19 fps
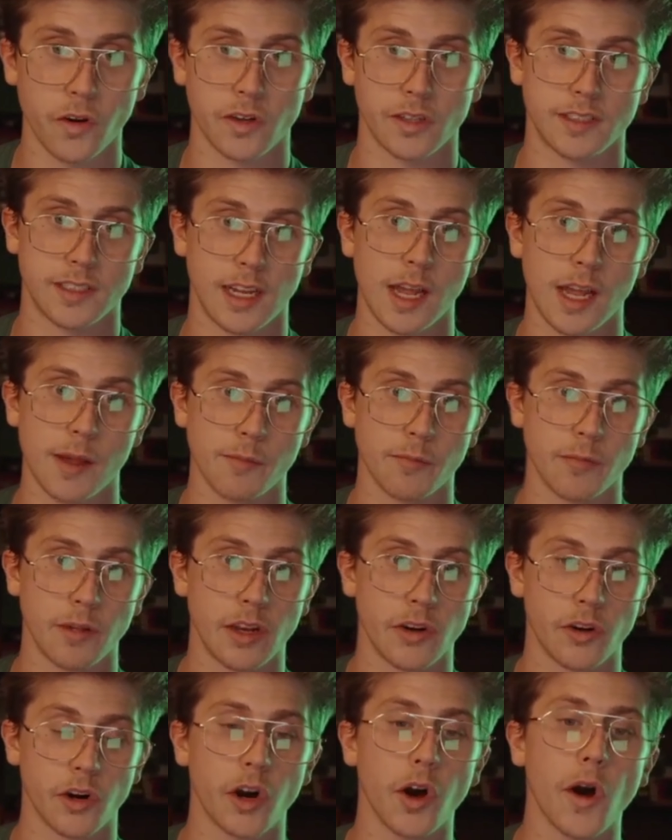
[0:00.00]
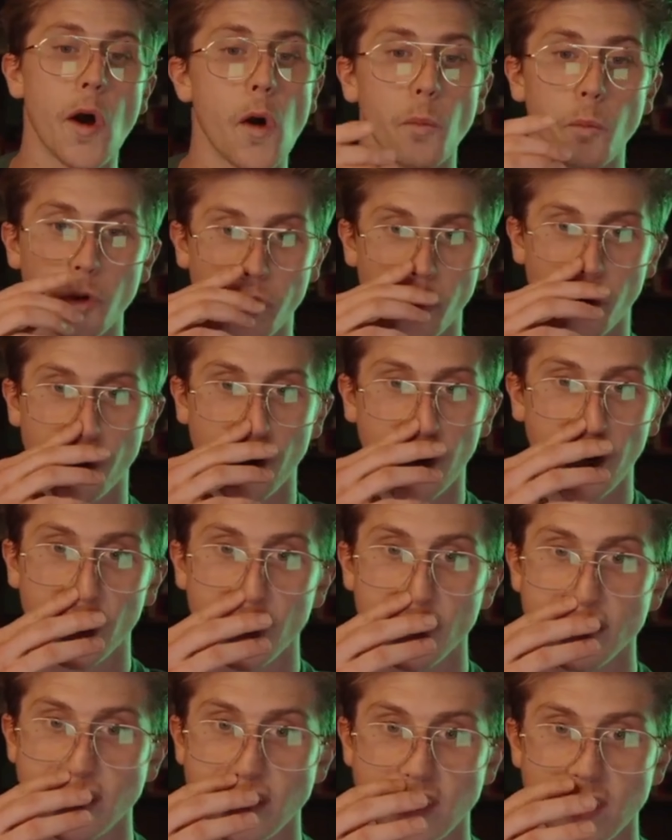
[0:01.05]
first time in her home with her
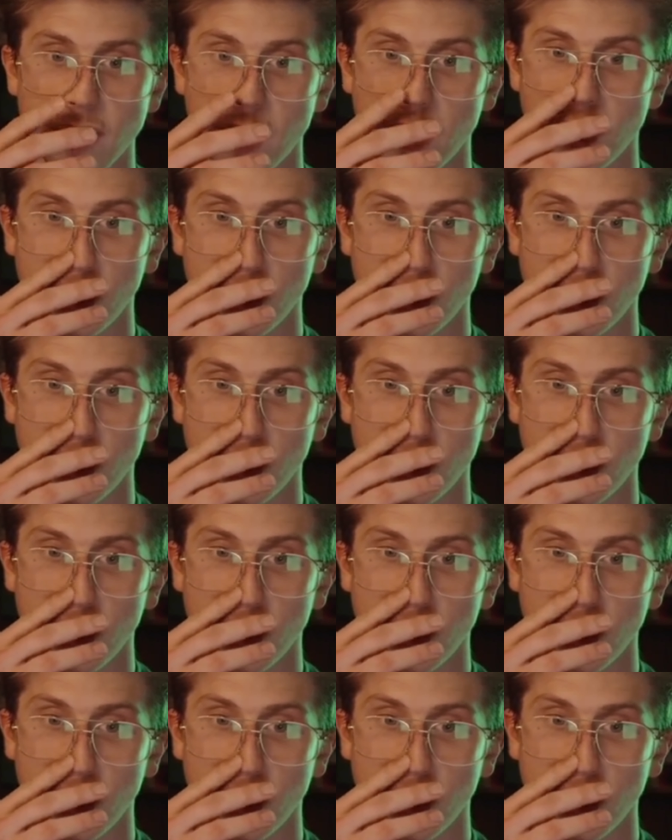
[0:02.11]
parents.